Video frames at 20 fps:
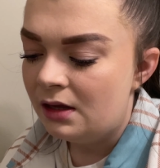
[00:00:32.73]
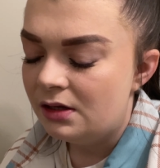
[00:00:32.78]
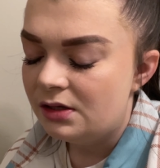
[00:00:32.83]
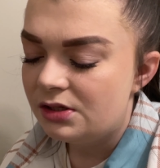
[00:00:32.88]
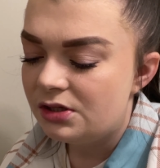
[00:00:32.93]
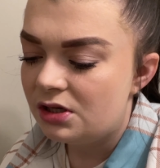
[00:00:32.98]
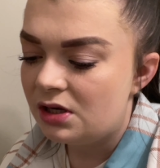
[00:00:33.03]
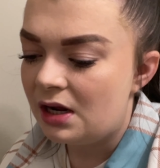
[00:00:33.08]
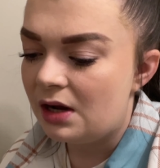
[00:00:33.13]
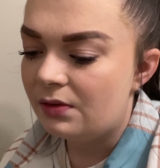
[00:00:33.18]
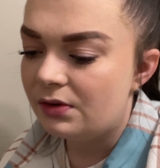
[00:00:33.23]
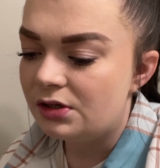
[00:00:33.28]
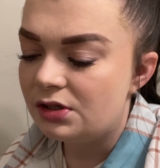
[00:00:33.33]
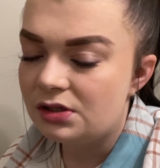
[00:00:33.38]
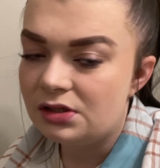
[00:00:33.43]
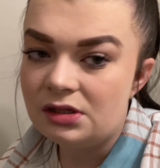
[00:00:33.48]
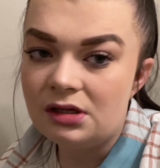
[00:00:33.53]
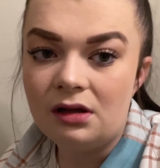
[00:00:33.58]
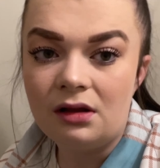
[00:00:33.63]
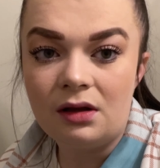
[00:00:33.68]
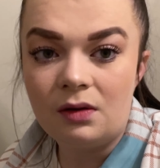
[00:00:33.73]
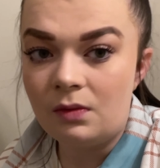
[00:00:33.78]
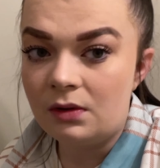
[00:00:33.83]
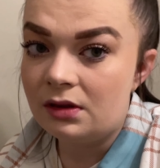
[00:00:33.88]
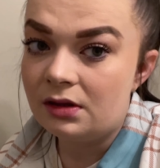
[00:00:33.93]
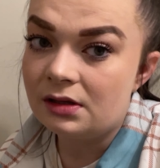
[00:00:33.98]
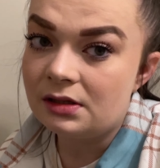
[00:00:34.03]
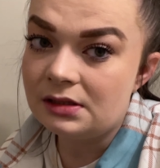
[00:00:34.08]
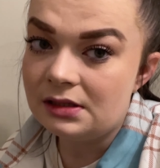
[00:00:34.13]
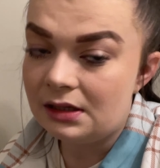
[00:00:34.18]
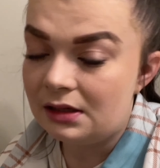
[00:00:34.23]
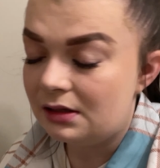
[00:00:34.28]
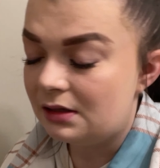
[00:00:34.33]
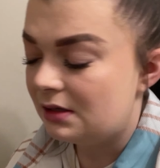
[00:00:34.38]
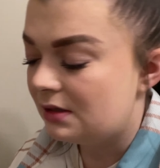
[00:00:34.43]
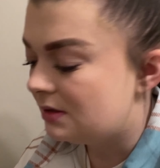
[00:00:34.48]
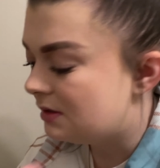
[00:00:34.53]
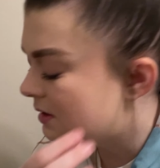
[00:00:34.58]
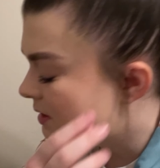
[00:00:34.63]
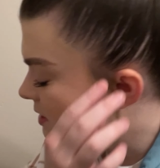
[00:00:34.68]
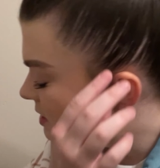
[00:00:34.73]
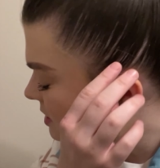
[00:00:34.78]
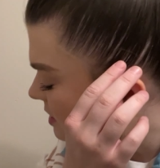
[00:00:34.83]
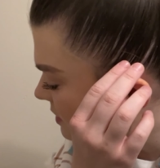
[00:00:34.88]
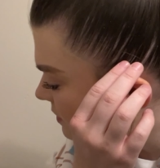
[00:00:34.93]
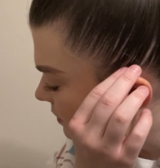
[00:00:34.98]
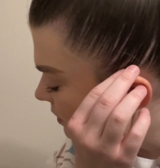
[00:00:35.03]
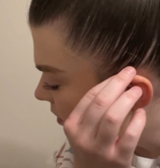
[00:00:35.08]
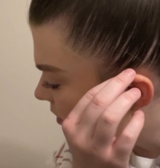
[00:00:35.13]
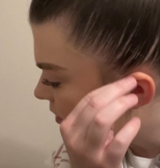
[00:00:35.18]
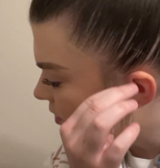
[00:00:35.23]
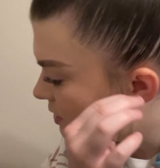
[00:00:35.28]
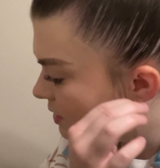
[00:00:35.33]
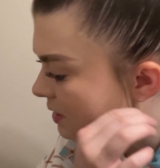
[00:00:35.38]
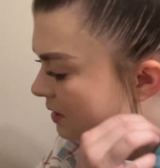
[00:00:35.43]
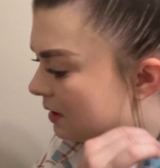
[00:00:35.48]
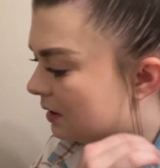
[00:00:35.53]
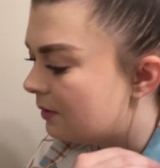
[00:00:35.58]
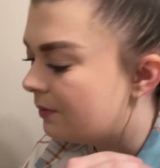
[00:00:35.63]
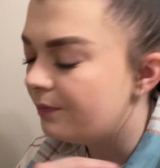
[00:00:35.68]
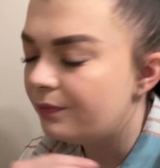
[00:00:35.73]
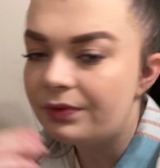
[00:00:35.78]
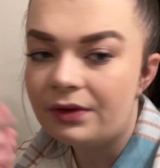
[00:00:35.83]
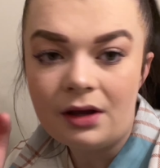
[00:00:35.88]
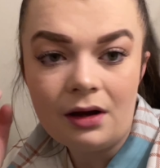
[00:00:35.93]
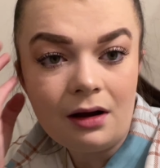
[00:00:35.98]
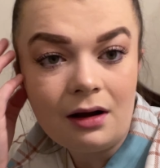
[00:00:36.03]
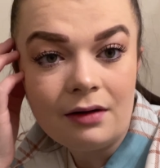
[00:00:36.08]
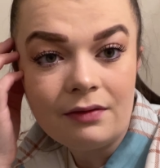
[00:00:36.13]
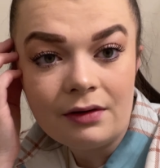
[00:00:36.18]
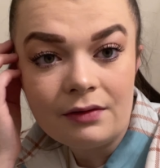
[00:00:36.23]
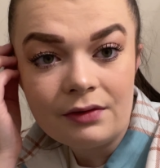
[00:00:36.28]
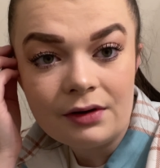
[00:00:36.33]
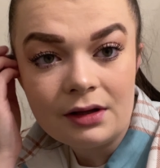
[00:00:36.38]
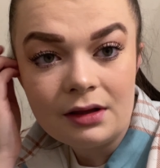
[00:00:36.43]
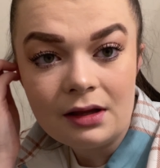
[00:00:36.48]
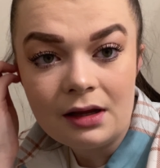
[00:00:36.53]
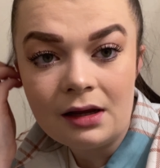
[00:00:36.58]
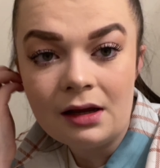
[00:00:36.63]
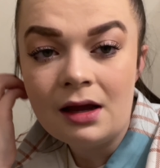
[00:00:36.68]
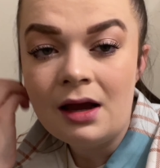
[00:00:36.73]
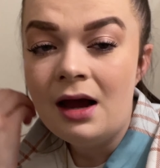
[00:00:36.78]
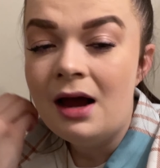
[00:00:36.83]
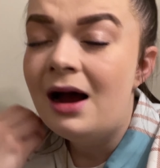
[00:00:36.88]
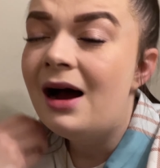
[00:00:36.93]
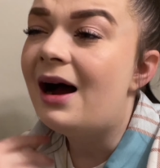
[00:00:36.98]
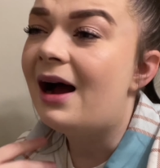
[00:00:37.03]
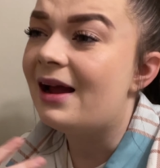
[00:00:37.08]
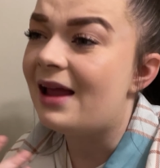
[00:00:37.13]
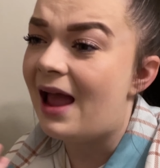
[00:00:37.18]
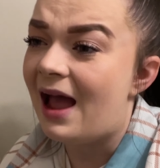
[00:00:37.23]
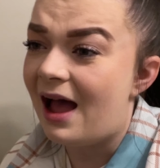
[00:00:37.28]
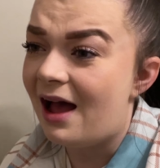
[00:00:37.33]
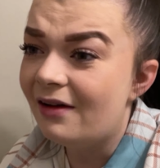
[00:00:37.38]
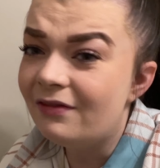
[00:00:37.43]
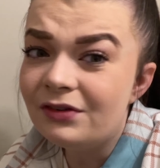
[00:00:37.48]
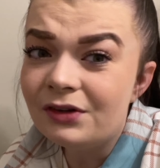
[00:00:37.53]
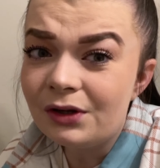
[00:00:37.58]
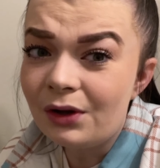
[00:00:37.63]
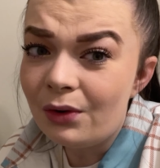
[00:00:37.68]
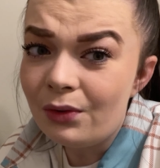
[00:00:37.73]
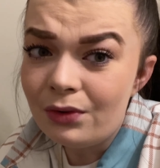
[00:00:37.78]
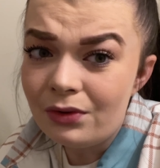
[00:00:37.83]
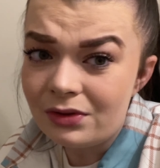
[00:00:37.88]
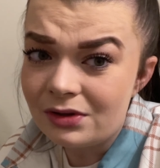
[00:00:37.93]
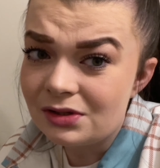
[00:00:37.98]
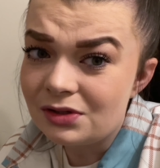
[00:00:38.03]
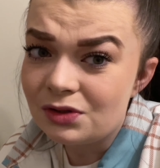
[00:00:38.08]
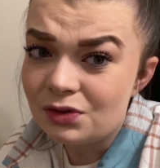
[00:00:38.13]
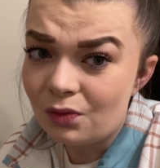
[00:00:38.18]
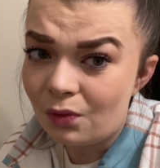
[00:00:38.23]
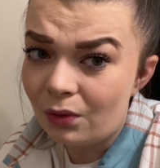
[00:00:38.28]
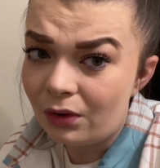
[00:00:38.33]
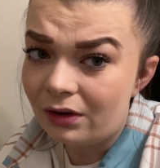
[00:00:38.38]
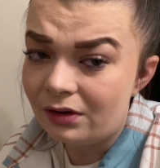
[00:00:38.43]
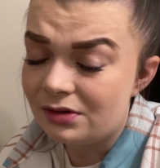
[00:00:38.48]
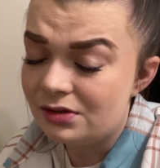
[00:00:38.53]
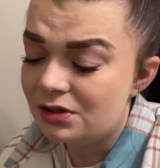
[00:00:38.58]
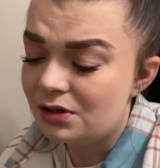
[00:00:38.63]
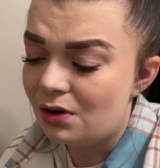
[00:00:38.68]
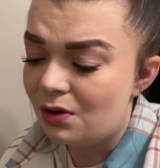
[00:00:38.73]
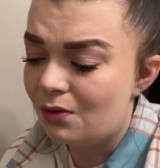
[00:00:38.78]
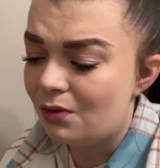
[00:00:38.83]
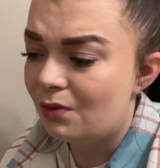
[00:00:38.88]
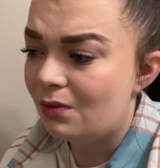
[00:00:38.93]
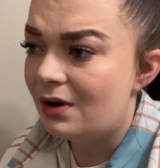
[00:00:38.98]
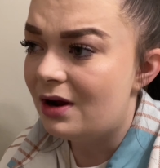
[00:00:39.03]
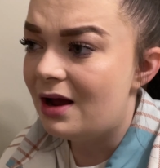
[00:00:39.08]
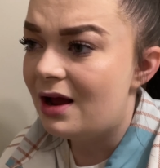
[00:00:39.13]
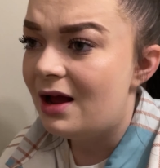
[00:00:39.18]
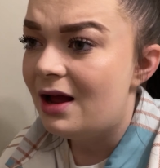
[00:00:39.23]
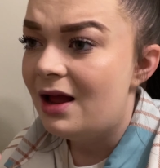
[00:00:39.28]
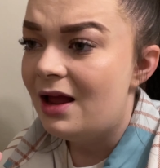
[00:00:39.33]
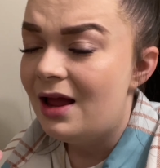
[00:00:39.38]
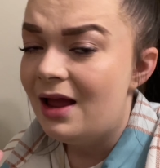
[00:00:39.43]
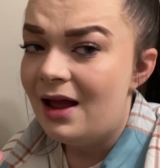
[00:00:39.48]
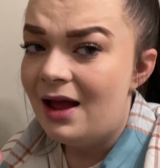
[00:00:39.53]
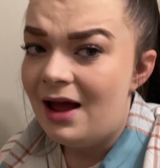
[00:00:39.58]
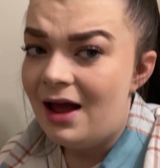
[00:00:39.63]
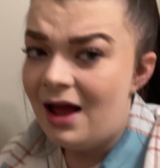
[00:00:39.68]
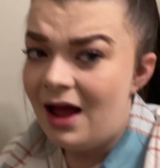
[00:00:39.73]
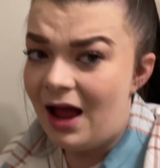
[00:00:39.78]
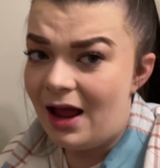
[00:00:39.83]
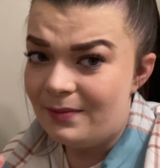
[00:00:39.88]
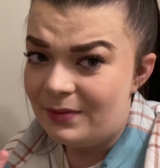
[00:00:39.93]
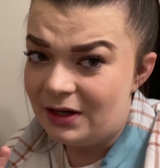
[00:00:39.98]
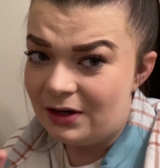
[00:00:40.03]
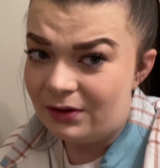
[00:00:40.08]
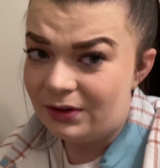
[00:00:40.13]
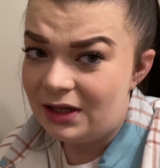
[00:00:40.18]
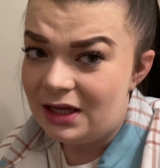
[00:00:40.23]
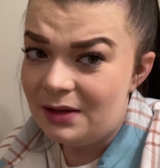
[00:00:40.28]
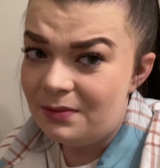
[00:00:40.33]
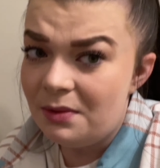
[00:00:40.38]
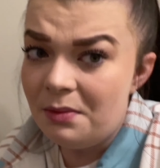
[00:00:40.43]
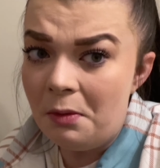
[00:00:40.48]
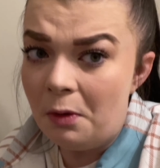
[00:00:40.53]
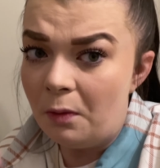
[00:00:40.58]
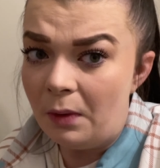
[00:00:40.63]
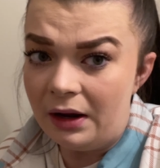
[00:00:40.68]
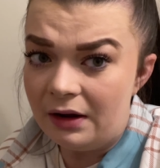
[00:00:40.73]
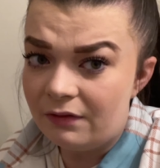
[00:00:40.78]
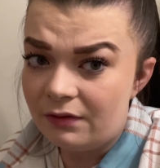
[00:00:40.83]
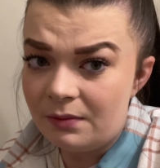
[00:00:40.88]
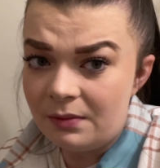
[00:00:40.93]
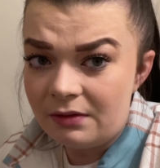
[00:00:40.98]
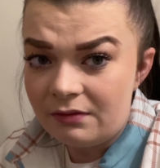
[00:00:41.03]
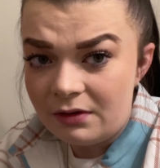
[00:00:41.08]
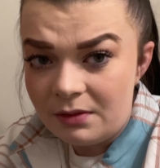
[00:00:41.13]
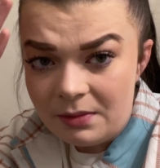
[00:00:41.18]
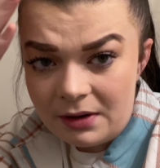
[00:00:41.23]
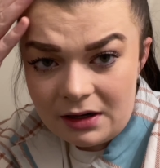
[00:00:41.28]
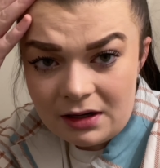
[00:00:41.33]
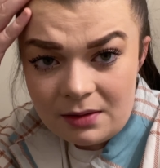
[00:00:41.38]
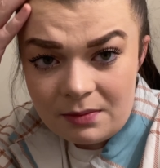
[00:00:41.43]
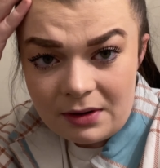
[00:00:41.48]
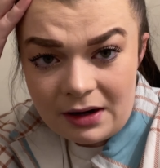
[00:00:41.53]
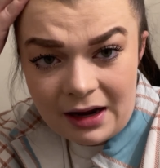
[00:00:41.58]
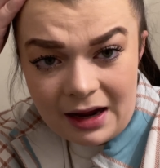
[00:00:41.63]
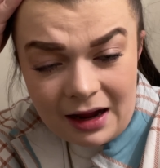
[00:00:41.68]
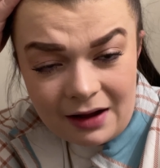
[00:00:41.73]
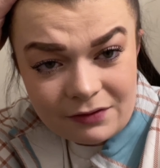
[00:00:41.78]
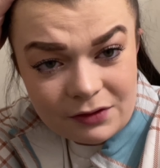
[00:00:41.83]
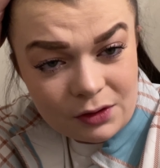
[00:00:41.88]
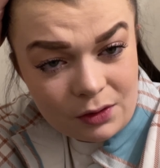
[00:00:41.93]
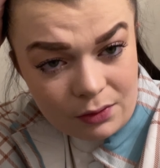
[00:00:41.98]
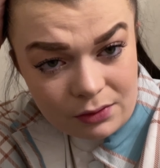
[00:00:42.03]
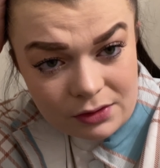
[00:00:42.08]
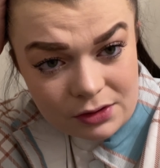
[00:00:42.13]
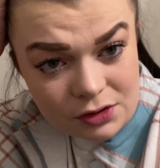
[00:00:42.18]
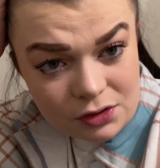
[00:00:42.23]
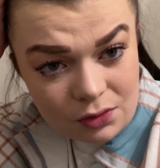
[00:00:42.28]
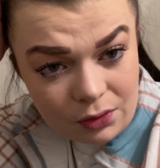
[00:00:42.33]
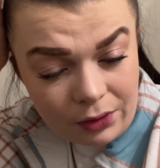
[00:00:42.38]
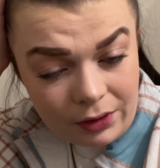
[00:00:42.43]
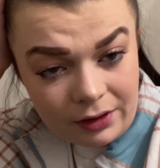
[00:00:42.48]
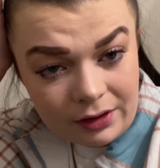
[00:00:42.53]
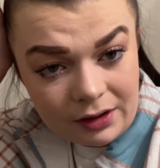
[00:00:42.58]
So now he's just dealing with the sickness, the sniffles, the cough, everything. I have to go to the store, so I mean, I'll keep him away from everybody, but I have to go to the store.